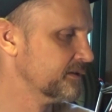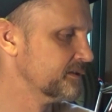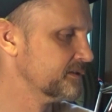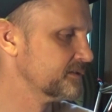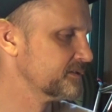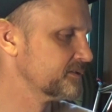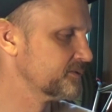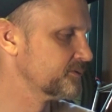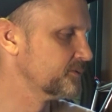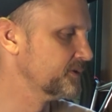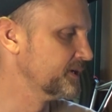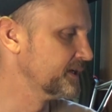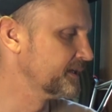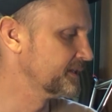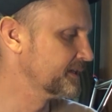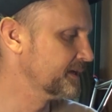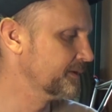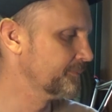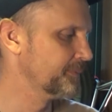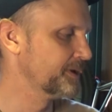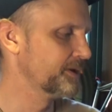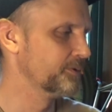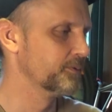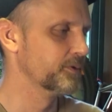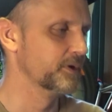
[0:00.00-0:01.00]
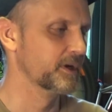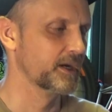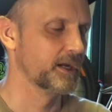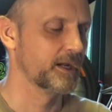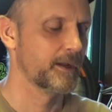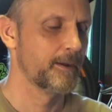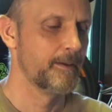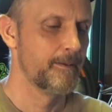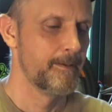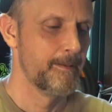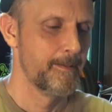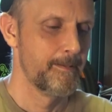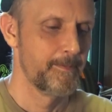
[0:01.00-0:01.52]
squeak. That may work.
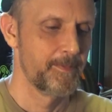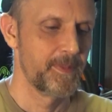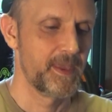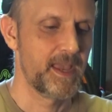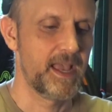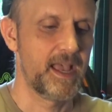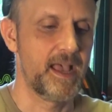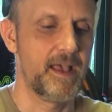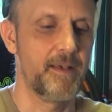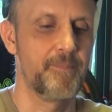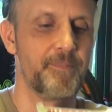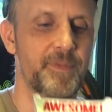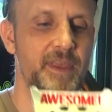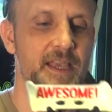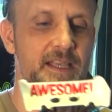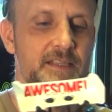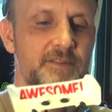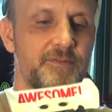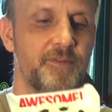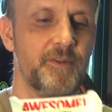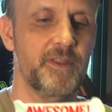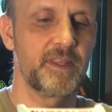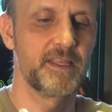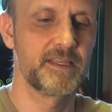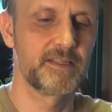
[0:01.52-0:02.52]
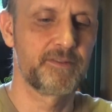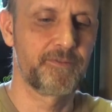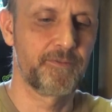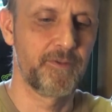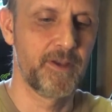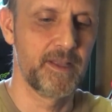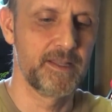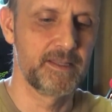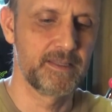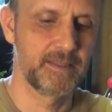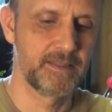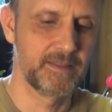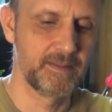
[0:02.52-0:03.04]
As for this
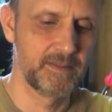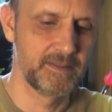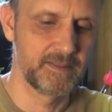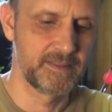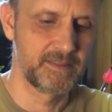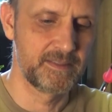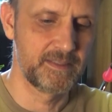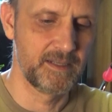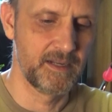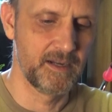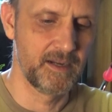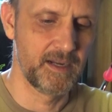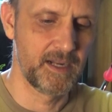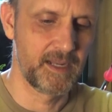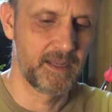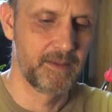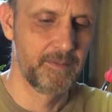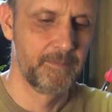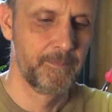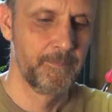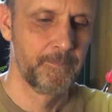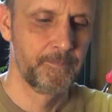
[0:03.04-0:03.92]
front steering